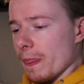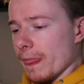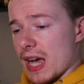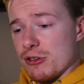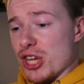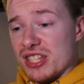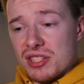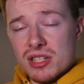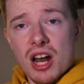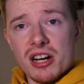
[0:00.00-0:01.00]
interested
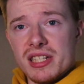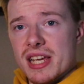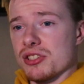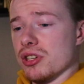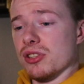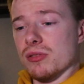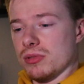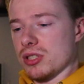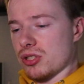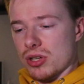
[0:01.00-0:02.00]
in architecture.
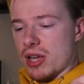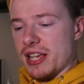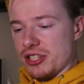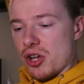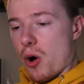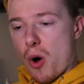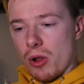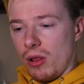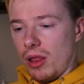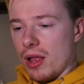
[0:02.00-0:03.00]
It's
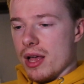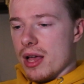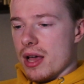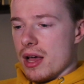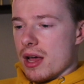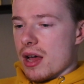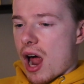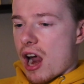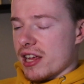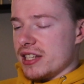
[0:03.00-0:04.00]
all
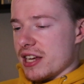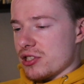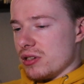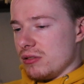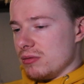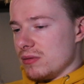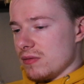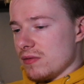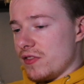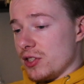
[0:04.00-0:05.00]
architectural
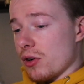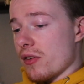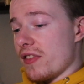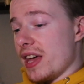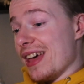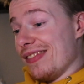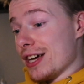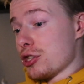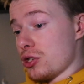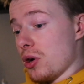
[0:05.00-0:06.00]
photography, and this
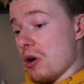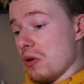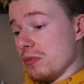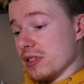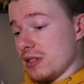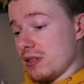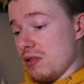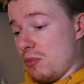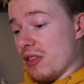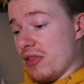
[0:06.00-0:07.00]
shot was the
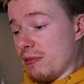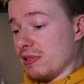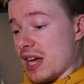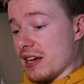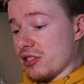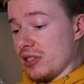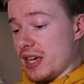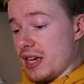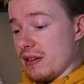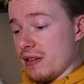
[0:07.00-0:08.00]
one that was
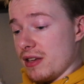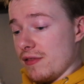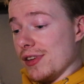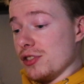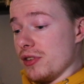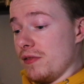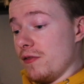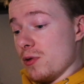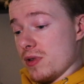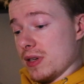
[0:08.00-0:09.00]
actually featured in
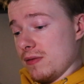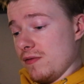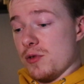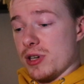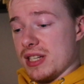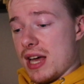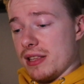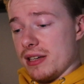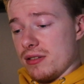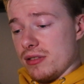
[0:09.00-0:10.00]
Vogue
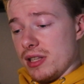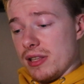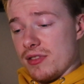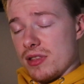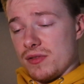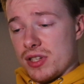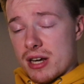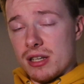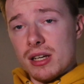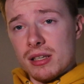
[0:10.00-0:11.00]
Italia on the 11th of
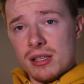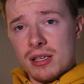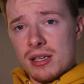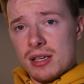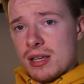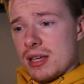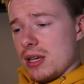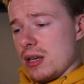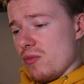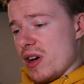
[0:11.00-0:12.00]
January,
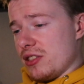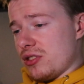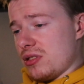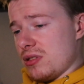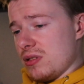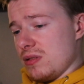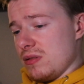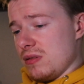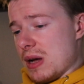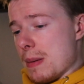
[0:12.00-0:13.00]
which
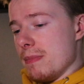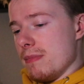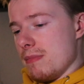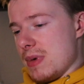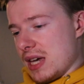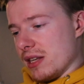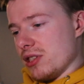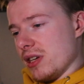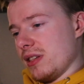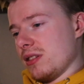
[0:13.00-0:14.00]
I'm mega
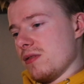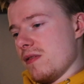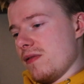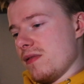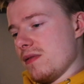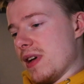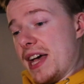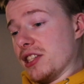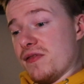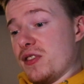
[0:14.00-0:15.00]
jealous of. It
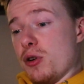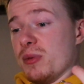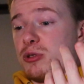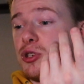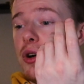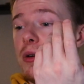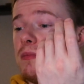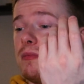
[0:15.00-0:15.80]
is a phenomenal shot.